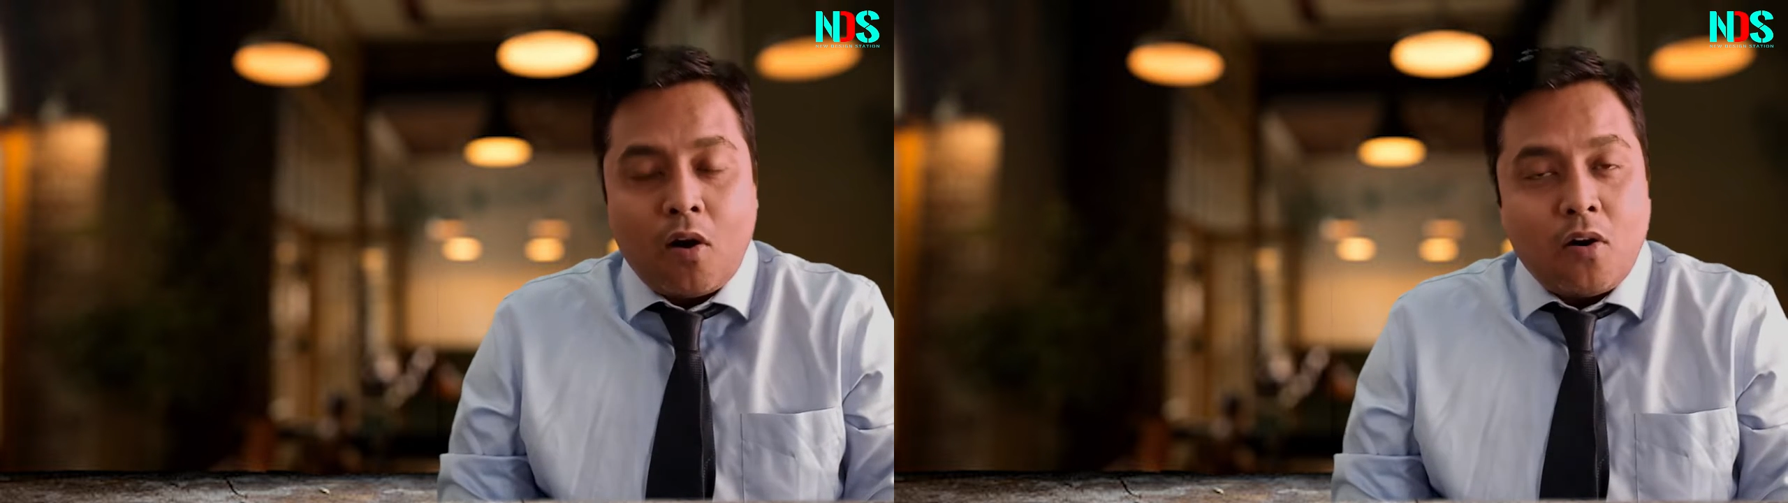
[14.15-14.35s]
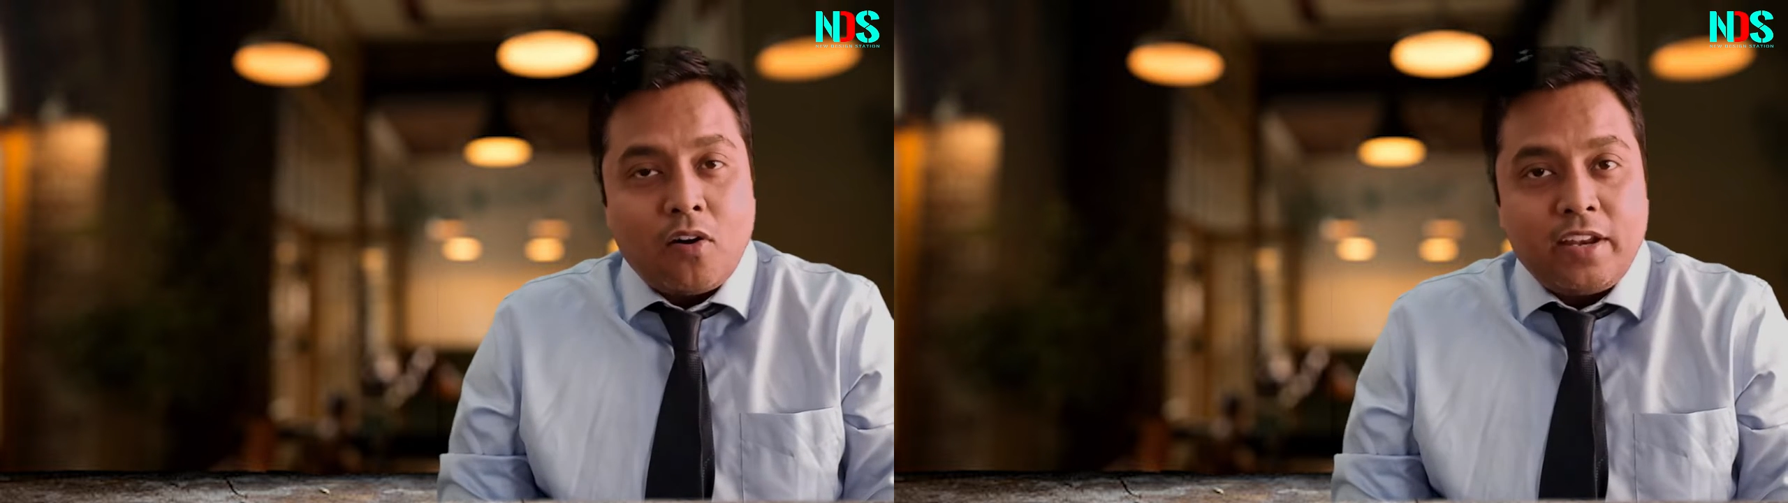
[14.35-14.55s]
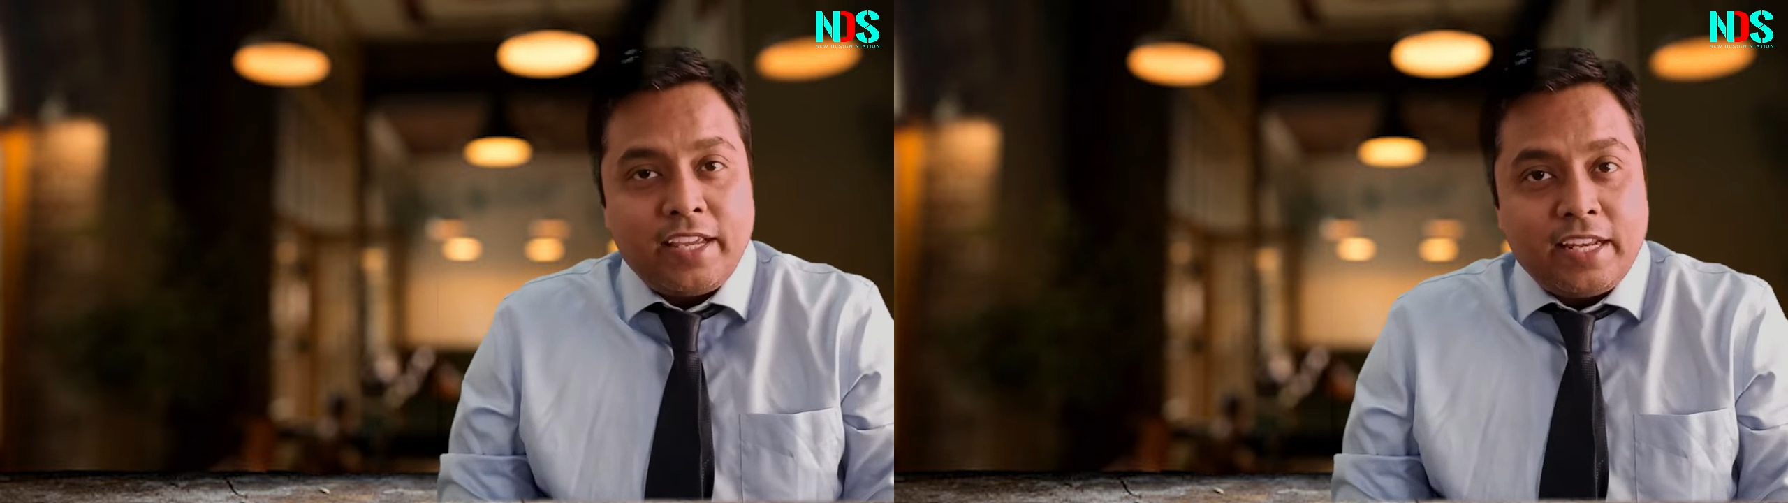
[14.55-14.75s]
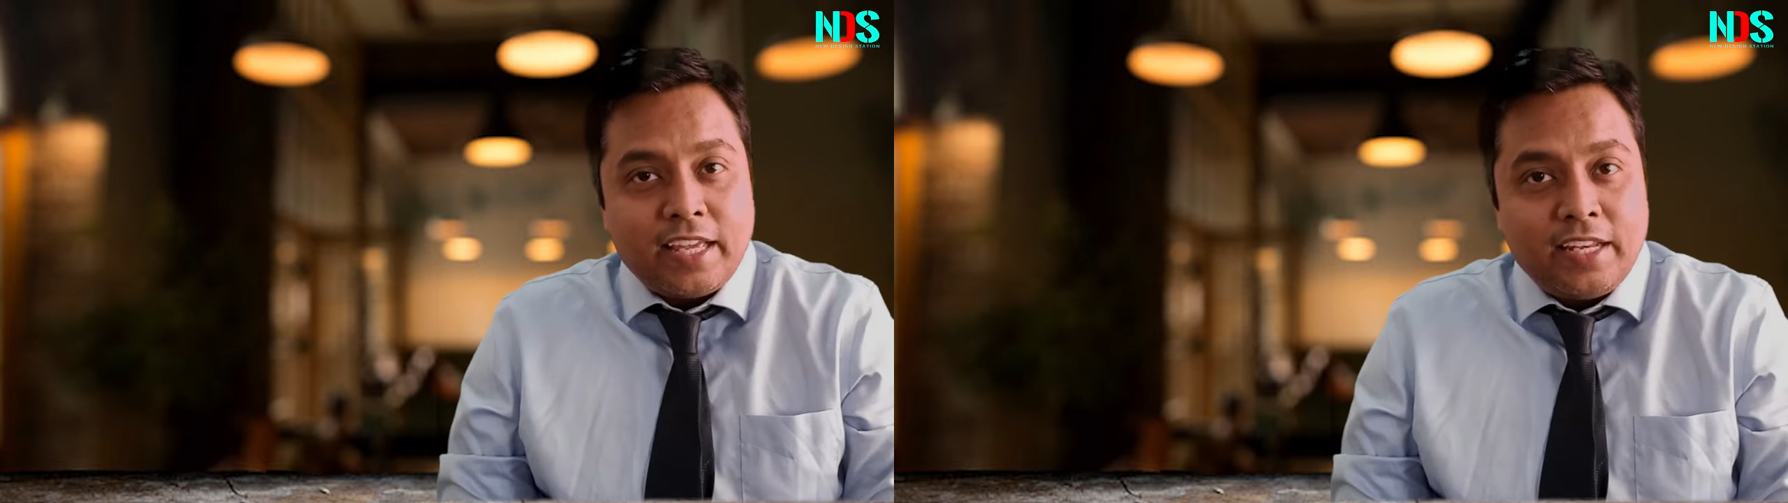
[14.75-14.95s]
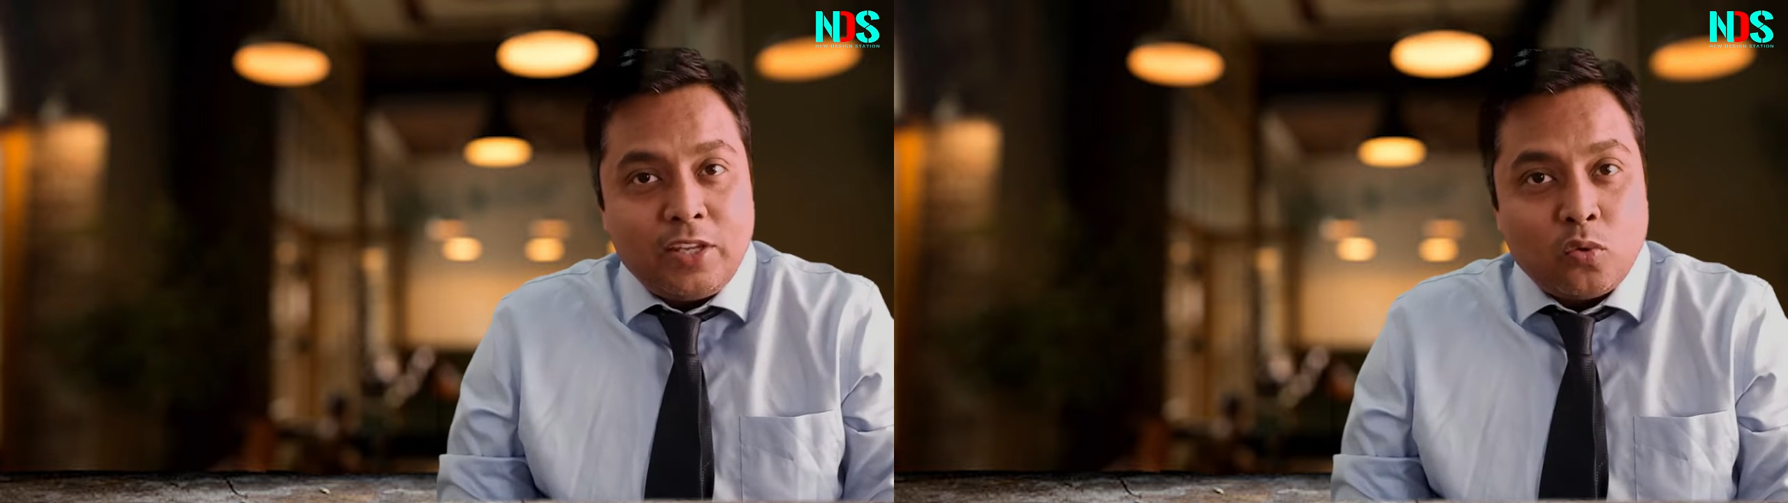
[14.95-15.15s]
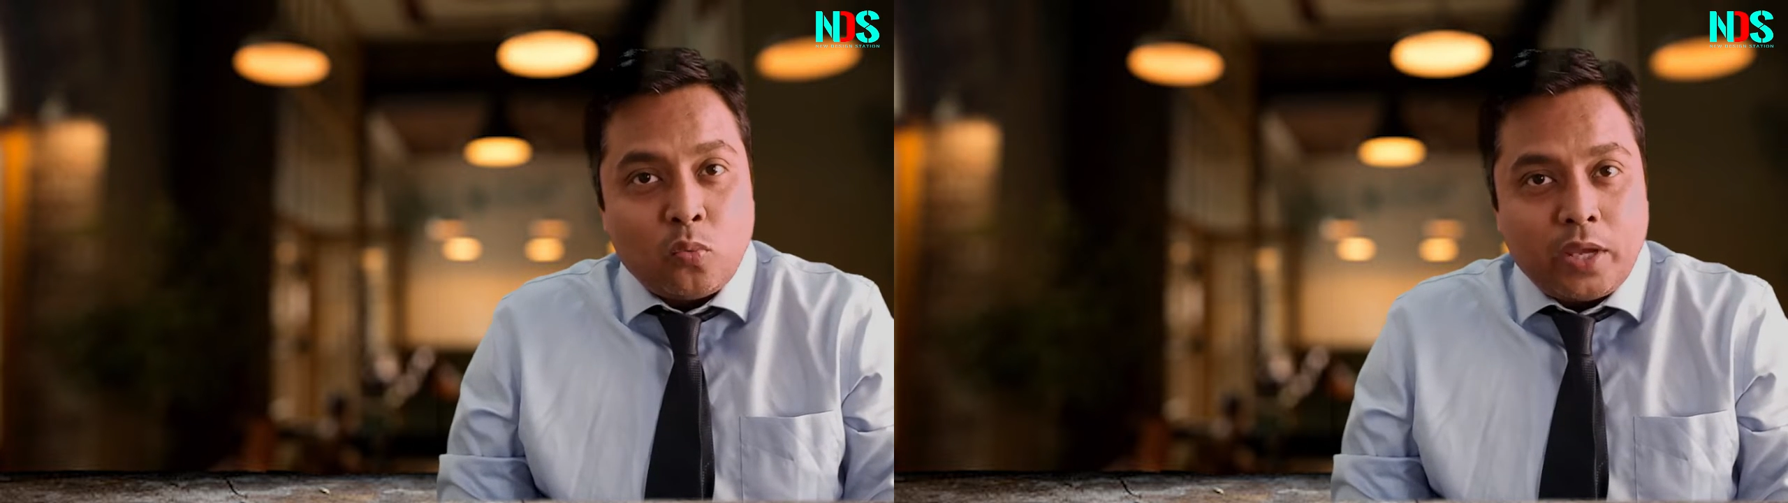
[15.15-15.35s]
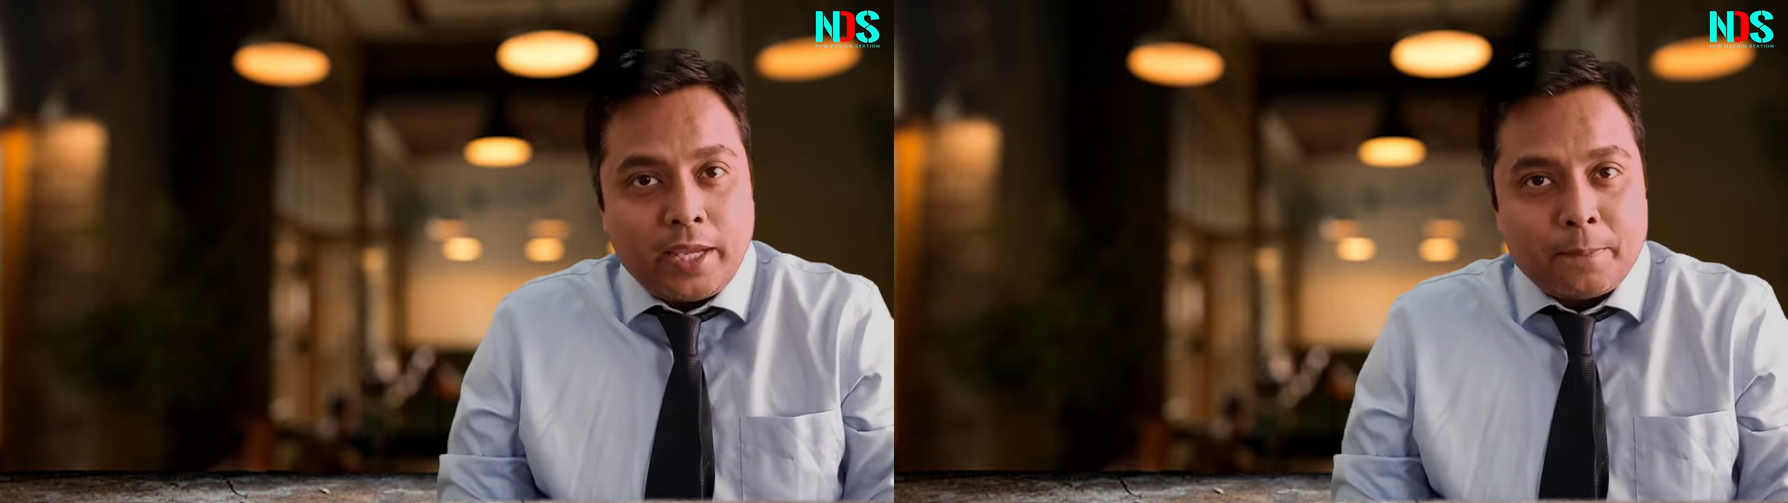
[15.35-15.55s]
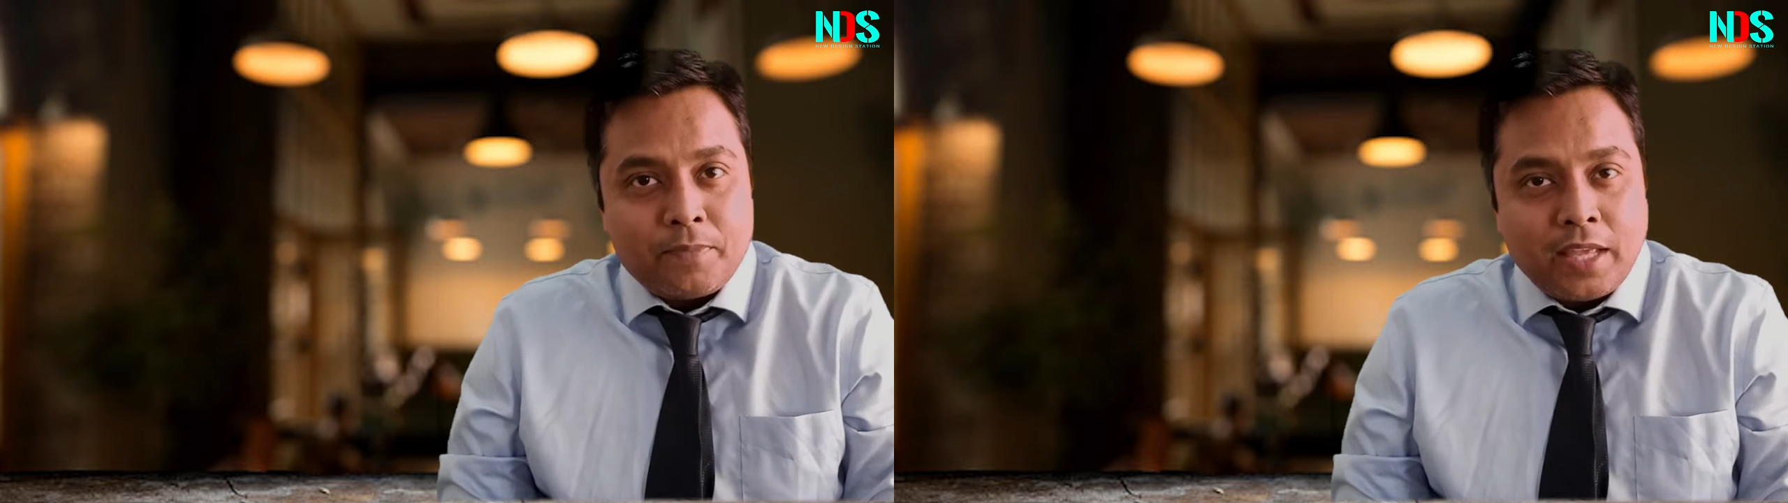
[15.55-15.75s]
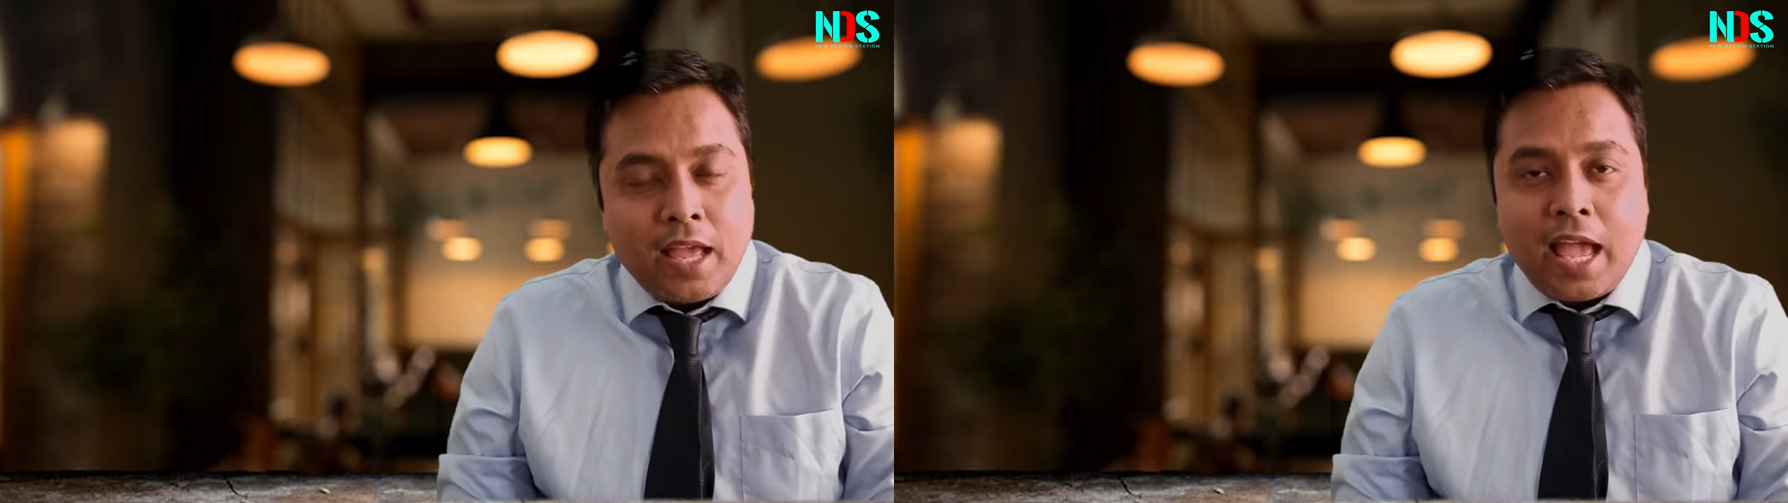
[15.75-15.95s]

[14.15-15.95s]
all in a new way.